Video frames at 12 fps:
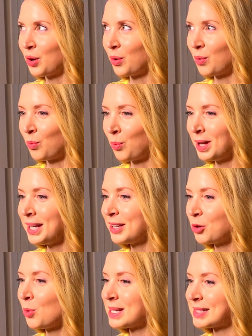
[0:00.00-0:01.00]
Will it
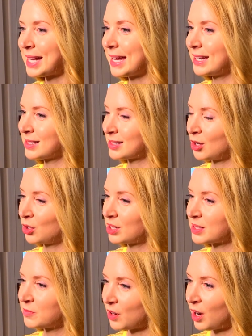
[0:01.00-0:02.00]
always take as long
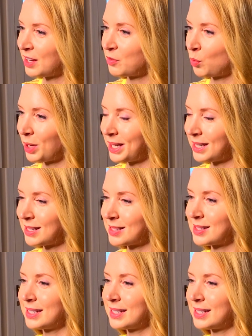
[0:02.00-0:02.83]
as 5 weeks